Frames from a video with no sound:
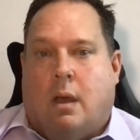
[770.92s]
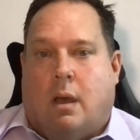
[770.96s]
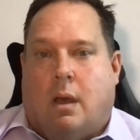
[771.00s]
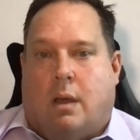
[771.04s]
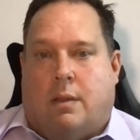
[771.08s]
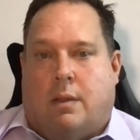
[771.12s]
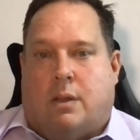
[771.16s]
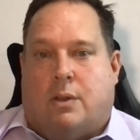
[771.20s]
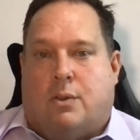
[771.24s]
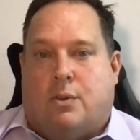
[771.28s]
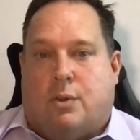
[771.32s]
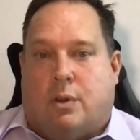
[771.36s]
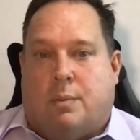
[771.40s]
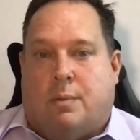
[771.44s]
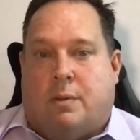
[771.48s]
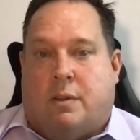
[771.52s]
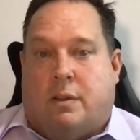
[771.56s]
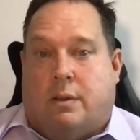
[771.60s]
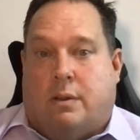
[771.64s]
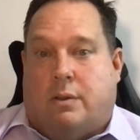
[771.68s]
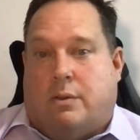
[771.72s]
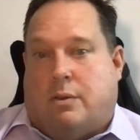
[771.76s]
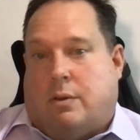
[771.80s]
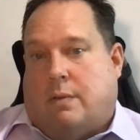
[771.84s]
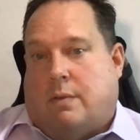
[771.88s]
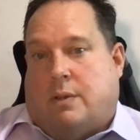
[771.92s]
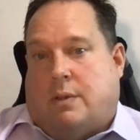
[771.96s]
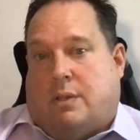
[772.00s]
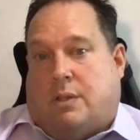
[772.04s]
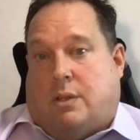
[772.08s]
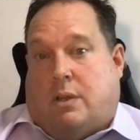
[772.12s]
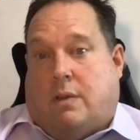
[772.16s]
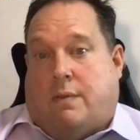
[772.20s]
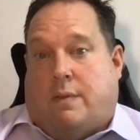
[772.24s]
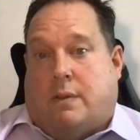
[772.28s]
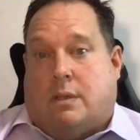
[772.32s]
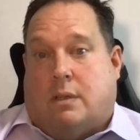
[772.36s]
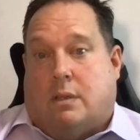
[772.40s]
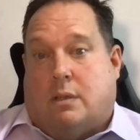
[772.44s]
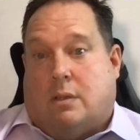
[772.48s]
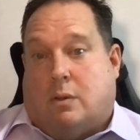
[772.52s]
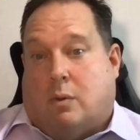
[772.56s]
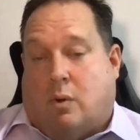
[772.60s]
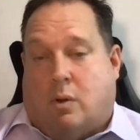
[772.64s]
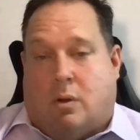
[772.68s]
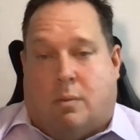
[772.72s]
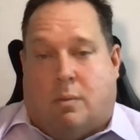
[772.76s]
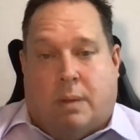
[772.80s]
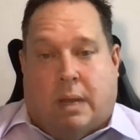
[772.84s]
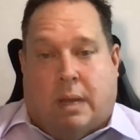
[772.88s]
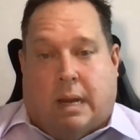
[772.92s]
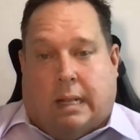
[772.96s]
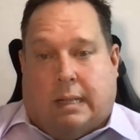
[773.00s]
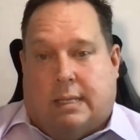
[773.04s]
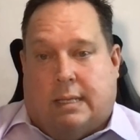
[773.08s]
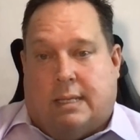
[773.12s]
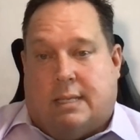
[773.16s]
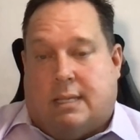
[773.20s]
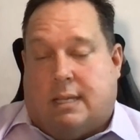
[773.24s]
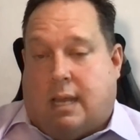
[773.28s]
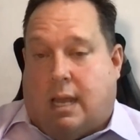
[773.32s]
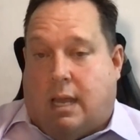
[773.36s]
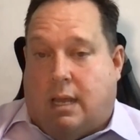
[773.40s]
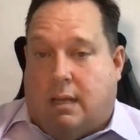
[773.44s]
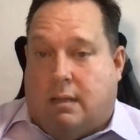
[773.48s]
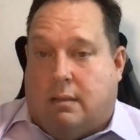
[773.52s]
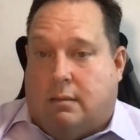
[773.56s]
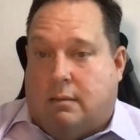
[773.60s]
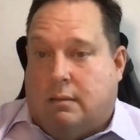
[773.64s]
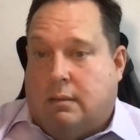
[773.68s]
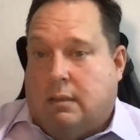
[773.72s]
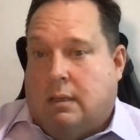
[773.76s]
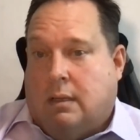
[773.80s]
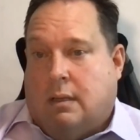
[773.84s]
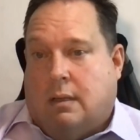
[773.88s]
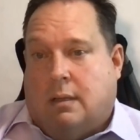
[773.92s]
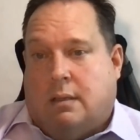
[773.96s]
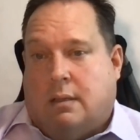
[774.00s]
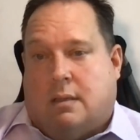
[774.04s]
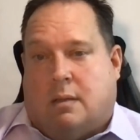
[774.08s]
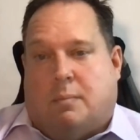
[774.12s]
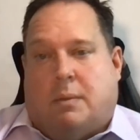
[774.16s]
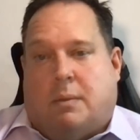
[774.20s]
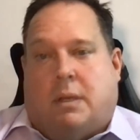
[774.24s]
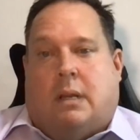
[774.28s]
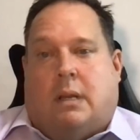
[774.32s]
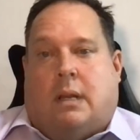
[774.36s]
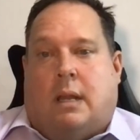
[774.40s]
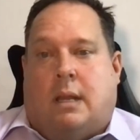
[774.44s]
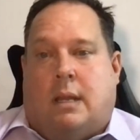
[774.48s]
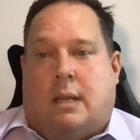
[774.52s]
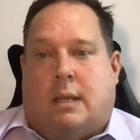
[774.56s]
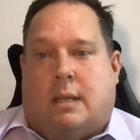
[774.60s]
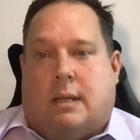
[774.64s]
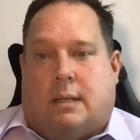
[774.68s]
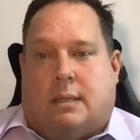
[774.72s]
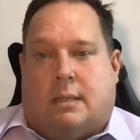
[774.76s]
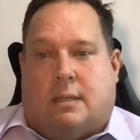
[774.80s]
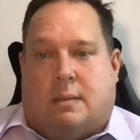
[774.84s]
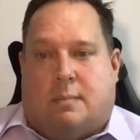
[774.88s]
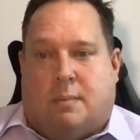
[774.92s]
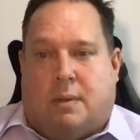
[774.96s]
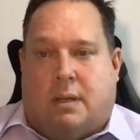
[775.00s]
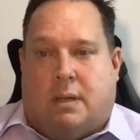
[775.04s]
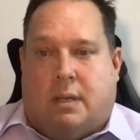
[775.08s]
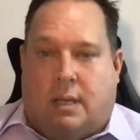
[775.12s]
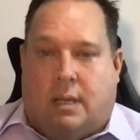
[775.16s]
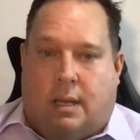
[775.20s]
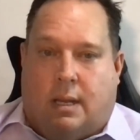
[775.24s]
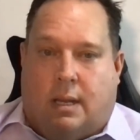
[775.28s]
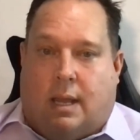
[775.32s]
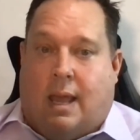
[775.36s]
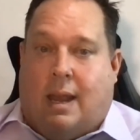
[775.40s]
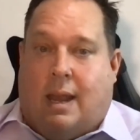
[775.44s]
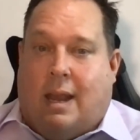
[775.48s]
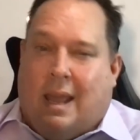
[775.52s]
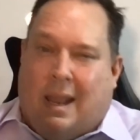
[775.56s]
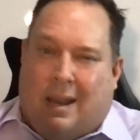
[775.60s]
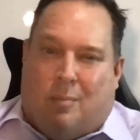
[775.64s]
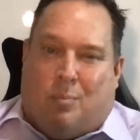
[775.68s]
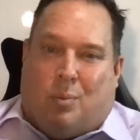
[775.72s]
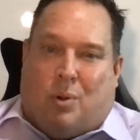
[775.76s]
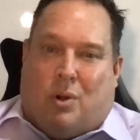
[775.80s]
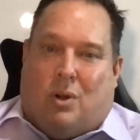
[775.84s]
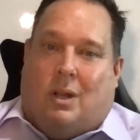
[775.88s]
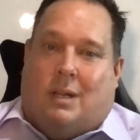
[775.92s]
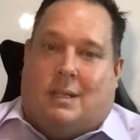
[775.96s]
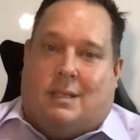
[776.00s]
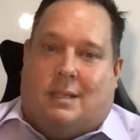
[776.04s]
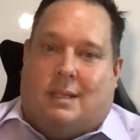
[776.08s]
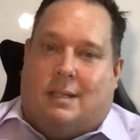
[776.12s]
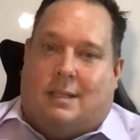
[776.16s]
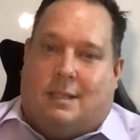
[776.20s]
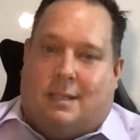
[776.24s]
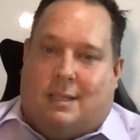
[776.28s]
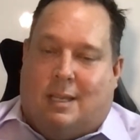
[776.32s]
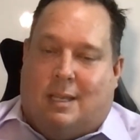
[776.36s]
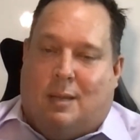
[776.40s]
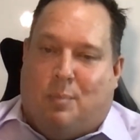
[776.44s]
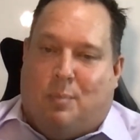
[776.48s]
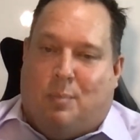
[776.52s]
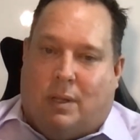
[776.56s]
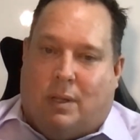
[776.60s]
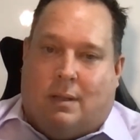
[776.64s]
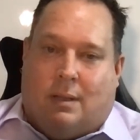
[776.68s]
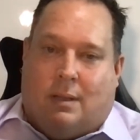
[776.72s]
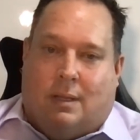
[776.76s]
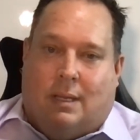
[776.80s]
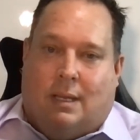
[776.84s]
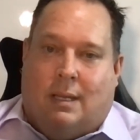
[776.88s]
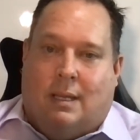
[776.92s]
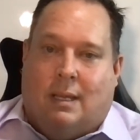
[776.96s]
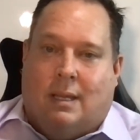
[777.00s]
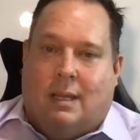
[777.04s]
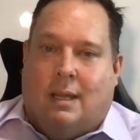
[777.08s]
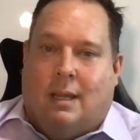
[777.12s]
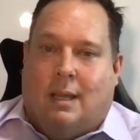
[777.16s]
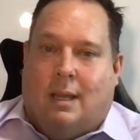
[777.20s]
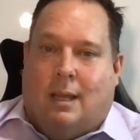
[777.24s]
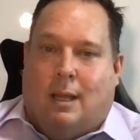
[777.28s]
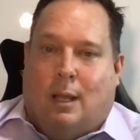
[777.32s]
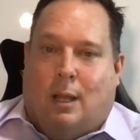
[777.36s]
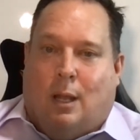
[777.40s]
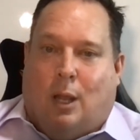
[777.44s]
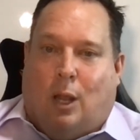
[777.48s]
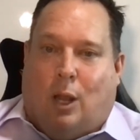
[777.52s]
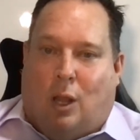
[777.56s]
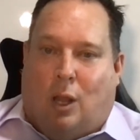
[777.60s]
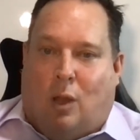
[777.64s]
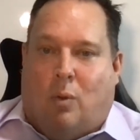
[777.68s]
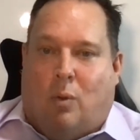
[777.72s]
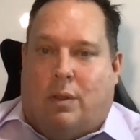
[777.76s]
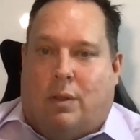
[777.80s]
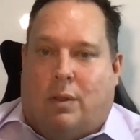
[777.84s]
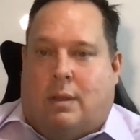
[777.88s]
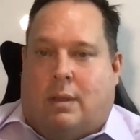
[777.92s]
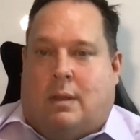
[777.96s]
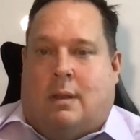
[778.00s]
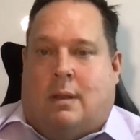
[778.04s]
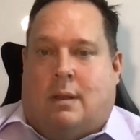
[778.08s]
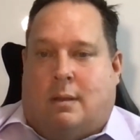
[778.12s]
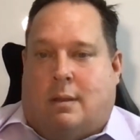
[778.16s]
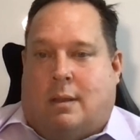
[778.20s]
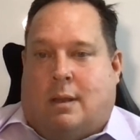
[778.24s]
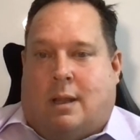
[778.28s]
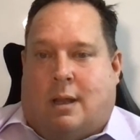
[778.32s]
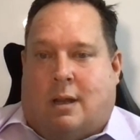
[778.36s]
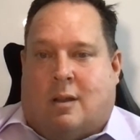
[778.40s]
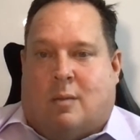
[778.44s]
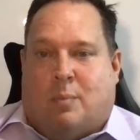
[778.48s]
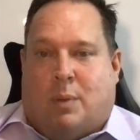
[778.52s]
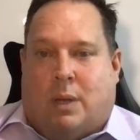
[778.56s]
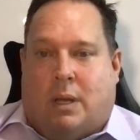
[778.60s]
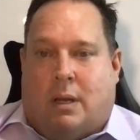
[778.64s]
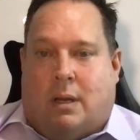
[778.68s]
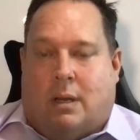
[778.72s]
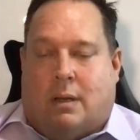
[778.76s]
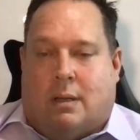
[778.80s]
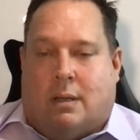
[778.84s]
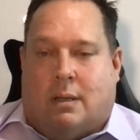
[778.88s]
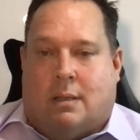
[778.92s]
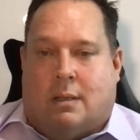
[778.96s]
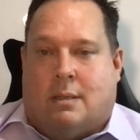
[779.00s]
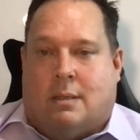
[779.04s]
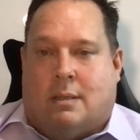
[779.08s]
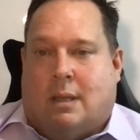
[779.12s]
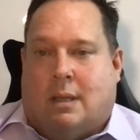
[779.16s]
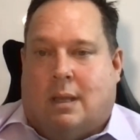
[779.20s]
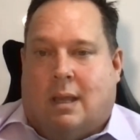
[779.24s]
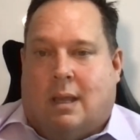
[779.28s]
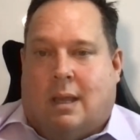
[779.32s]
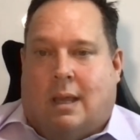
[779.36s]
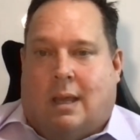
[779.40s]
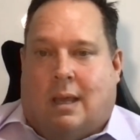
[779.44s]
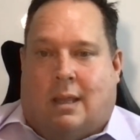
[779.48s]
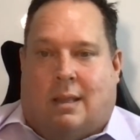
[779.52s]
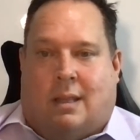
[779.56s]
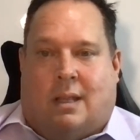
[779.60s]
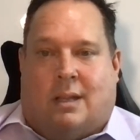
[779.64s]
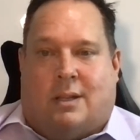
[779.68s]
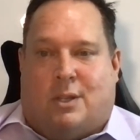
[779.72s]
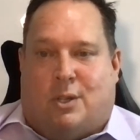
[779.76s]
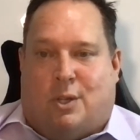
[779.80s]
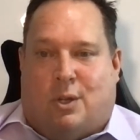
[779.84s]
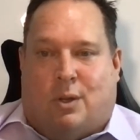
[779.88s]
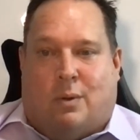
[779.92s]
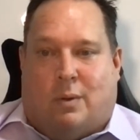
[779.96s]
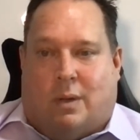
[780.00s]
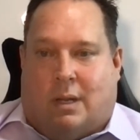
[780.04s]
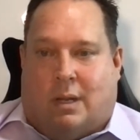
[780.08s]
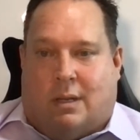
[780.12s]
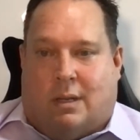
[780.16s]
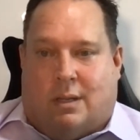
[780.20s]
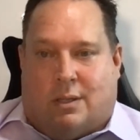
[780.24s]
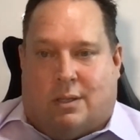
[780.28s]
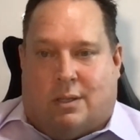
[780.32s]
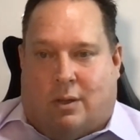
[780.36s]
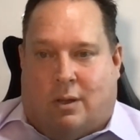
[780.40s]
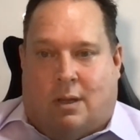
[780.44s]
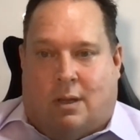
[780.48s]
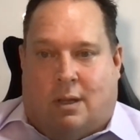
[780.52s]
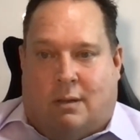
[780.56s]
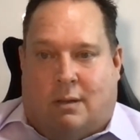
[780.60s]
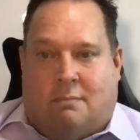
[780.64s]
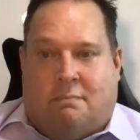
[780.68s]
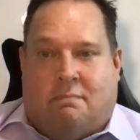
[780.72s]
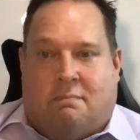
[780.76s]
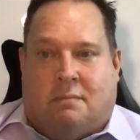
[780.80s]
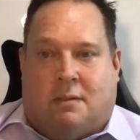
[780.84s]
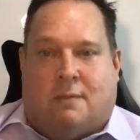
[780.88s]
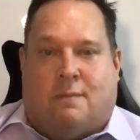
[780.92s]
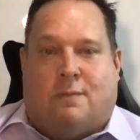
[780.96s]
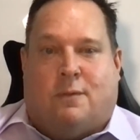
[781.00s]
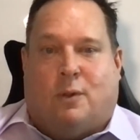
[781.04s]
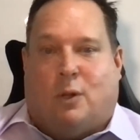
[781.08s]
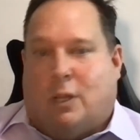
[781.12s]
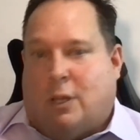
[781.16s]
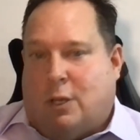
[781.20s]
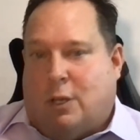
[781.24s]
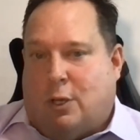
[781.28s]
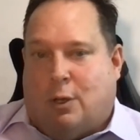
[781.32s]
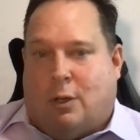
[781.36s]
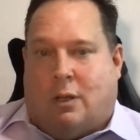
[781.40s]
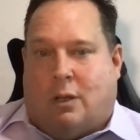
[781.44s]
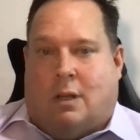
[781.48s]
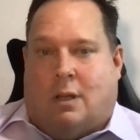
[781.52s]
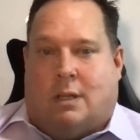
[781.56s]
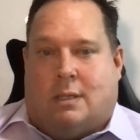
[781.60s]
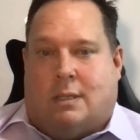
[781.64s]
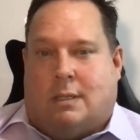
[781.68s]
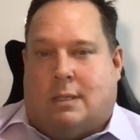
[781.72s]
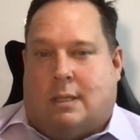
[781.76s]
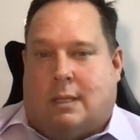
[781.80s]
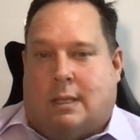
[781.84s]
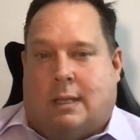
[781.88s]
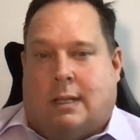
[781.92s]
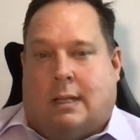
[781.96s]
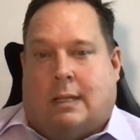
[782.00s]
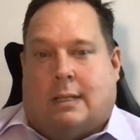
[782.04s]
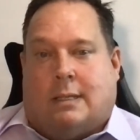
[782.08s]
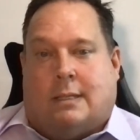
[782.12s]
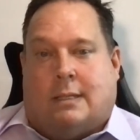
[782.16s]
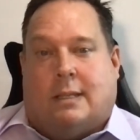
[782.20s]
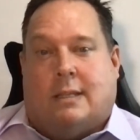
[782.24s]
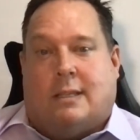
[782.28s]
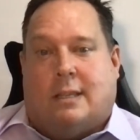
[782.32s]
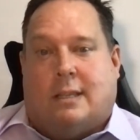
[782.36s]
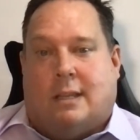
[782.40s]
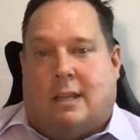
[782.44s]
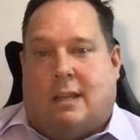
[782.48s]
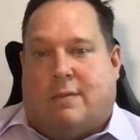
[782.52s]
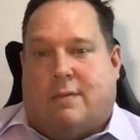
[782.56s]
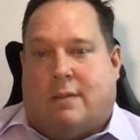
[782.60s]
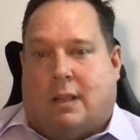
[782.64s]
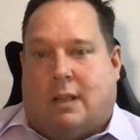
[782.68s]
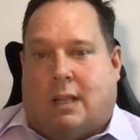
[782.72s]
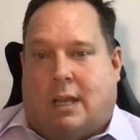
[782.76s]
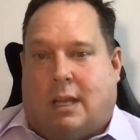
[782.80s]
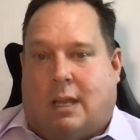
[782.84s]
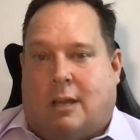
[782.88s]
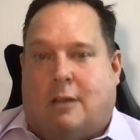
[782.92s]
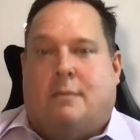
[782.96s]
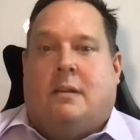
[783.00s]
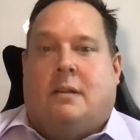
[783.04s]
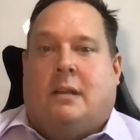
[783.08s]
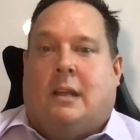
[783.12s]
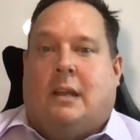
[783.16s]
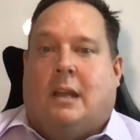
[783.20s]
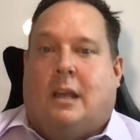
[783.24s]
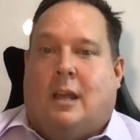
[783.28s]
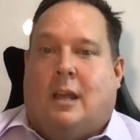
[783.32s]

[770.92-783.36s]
I think Druva's services automatically scale to meet any customer need and at a price that's typically lower than our competitors, and that's due to our design that fully utilizes the elasticity of cloud.